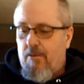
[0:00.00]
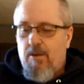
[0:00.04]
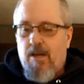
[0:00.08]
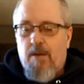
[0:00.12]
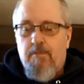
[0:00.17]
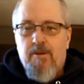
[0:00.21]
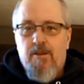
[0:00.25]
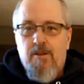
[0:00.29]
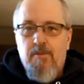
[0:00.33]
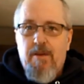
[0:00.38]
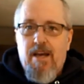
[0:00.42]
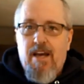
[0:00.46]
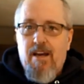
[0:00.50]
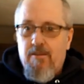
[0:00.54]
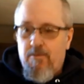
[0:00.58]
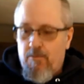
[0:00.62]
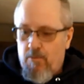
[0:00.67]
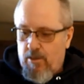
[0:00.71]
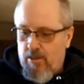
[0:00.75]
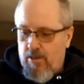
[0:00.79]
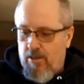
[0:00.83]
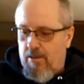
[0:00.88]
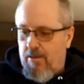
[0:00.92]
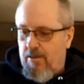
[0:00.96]
up on the mountain we're
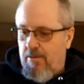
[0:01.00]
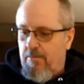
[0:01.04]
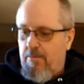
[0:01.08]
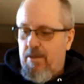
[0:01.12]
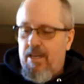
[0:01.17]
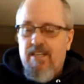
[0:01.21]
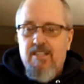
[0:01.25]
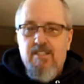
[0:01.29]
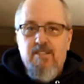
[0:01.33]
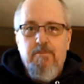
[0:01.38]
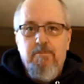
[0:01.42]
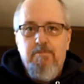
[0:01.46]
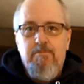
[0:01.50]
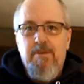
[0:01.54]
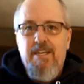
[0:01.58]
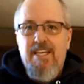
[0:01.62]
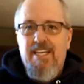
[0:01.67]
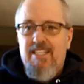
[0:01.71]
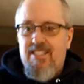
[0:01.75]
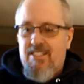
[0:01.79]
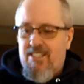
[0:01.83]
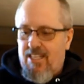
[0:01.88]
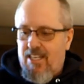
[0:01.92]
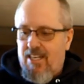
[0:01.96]
going to make some
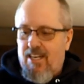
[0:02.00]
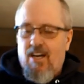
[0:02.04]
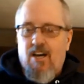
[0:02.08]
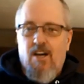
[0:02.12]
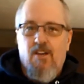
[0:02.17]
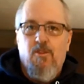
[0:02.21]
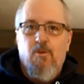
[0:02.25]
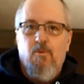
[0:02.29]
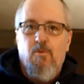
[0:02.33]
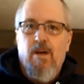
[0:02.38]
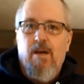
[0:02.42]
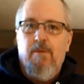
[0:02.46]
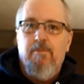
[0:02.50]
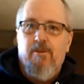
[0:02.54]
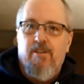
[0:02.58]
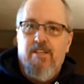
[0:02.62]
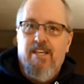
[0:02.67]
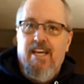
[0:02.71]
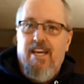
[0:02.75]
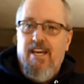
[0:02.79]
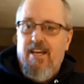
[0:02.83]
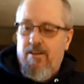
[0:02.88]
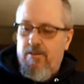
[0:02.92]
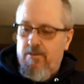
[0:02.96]
pizza on the Weber
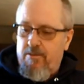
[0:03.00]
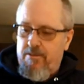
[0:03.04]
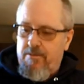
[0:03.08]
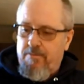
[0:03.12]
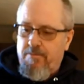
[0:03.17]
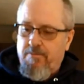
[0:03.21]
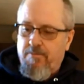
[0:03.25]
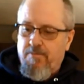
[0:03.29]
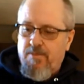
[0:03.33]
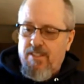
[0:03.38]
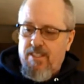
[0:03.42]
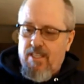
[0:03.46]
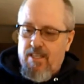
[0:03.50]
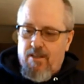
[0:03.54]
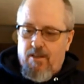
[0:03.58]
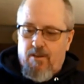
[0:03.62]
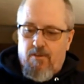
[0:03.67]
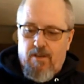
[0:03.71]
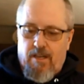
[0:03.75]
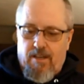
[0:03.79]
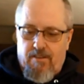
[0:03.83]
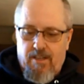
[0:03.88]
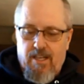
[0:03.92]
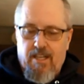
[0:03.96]
kettle.
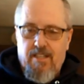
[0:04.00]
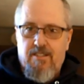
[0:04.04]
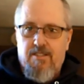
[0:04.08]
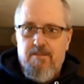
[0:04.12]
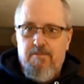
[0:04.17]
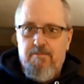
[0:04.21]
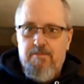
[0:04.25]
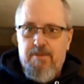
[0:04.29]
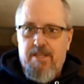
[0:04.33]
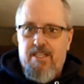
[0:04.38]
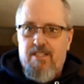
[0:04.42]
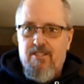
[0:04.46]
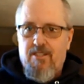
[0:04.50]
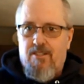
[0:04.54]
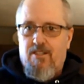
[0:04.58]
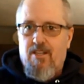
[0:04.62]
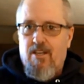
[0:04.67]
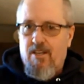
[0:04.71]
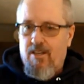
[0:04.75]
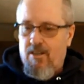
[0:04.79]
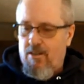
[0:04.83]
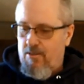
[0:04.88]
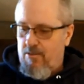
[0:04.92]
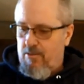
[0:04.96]
I've got some pizza
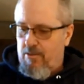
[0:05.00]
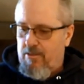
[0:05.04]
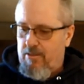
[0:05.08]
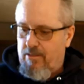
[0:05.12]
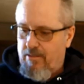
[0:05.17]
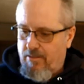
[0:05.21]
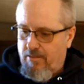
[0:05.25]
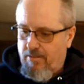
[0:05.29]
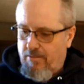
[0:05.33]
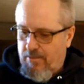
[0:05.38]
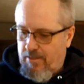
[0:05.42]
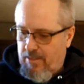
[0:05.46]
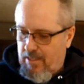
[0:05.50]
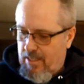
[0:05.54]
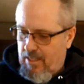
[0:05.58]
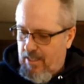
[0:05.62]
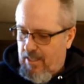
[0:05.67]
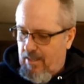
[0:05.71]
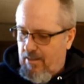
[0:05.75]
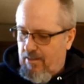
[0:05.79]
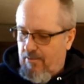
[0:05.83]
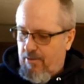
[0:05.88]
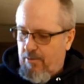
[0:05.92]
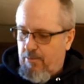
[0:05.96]
dough
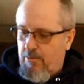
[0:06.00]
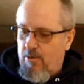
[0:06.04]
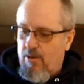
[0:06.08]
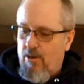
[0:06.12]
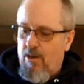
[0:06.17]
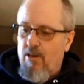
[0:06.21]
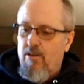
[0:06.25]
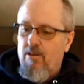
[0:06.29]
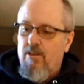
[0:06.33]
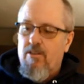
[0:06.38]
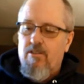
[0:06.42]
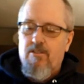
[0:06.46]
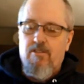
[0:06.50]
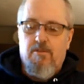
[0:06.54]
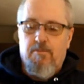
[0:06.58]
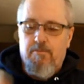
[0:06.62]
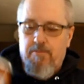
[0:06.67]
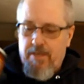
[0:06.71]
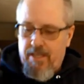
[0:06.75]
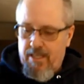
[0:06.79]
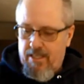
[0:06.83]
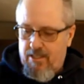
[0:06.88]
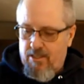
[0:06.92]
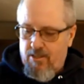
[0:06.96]
from Kroger's, some
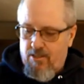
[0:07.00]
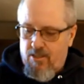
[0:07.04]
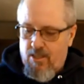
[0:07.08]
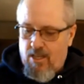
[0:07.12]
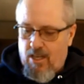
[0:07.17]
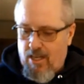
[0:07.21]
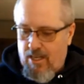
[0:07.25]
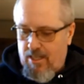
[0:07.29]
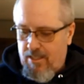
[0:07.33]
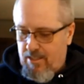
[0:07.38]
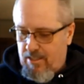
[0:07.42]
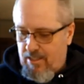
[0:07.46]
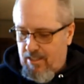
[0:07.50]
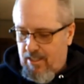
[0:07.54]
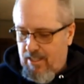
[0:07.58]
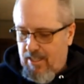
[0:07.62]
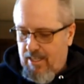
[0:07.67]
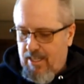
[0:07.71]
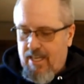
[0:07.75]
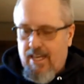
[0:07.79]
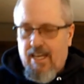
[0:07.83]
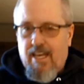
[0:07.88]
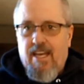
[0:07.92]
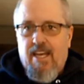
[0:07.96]
pizza sauce,
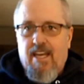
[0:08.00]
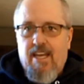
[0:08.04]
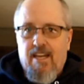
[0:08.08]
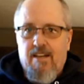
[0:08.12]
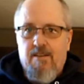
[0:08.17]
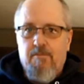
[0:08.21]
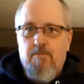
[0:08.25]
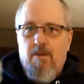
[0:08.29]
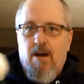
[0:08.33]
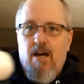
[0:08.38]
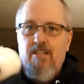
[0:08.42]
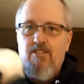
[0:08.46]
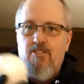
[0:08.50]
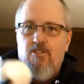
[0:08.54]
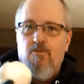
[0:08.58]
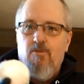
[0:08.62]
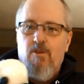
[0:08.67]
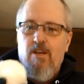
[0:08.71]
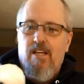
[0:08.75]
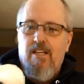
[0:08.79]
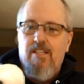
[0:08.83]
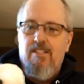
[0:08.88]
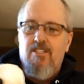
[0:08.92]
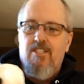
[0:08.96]
and
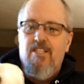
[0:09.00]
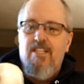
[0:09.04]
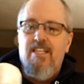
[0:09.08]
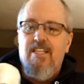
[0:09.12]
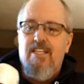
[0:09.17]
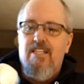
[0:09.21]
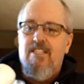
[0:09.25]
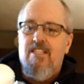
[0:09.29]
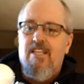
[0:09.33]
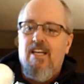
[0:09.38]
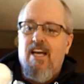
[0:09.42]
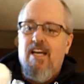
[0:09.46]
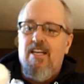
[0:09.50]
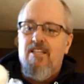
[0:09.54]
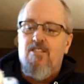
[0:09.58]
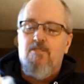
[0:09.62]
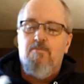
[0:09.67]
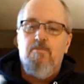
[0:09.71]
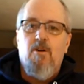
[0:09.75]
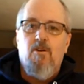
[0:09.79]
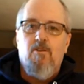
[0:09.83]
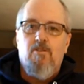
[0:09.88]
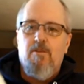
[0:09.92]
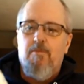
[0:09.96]
mozzarella cheese that I
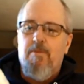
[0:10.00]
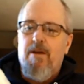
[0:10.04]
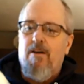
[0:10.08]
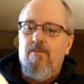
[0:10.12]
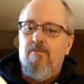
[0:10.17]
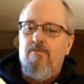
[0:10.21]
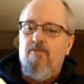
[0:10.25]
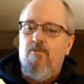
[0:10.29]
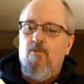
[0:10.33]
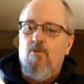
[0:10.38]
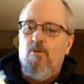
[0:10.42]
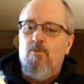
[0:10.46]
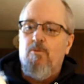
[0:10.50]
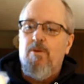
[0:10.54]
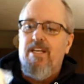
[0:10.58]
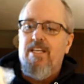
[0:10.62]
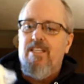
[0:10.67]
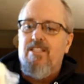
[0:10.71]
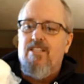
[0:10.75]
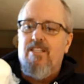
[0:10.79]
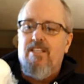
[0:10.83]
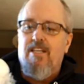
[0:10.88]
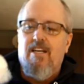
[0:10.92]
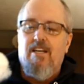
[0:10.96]
smoked about 4
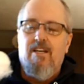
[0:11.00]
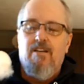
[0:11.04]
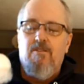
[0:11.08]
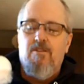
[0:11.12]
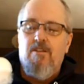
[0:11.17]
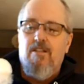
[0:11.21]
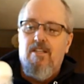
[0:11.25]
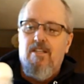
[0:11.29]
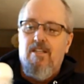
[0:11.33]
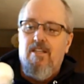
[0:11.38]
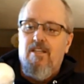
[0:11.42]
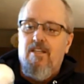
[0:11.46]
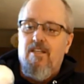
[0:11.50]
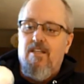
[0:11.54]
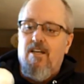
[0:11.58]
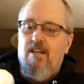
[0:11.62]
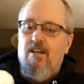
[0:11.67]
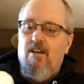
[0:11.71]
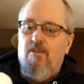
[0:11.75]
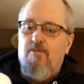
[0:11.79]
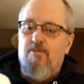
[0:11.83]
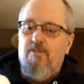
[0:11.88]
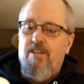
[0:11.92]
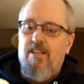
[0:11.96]
weeks ago.
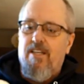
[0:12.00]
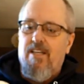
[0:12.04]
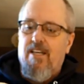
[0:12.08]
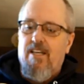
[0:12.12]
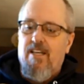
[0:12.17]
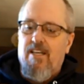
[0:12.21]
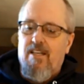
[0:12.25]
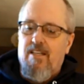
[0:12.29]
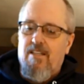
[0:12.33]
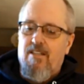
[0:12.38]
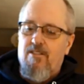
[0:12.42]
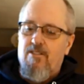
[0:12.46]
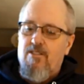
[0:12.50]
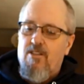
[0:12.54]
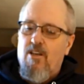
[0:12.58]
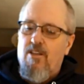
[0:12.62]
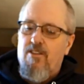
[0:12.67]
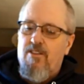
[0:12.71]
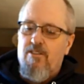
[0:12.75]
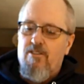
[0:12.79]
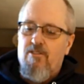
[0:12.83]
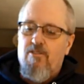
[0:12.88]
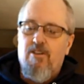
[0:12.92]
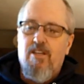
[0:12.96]
Hopefully there's
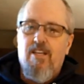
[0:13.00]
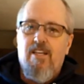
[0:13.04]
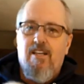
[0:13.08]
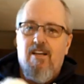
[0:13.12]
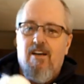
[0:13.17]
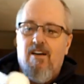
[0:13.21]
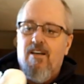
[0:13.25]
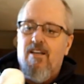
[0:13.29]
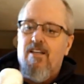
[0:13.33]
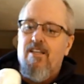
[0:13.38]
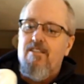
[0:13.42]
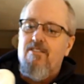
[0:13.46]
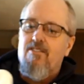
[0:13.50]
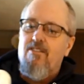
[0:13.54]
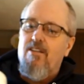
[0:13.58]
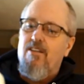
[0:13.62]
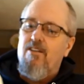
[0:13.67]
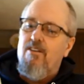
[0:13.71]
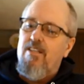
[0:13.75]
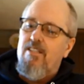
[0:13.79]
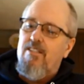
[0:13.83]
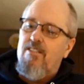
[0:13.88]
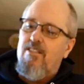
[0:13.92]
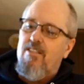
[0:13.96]
nothing green on it,
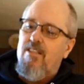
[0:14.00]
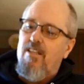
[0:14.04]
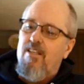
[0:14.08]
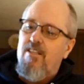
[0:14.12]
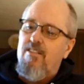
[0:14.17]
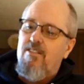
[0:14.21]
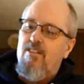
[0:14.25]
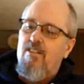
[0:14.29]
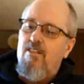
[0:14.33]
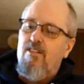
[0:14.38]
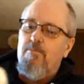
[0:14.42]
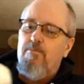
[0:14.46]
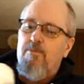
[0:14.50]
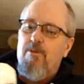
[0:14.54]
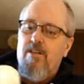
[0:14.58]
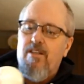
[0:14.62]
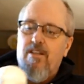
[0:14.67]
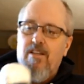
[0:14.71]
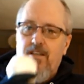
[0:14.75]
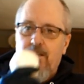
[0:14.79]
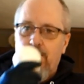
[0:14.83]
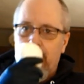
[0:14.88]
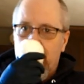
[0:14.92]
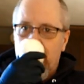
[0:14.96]
so it's looking pretty
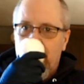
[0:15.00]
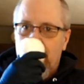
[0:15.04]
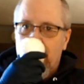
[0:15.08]
good.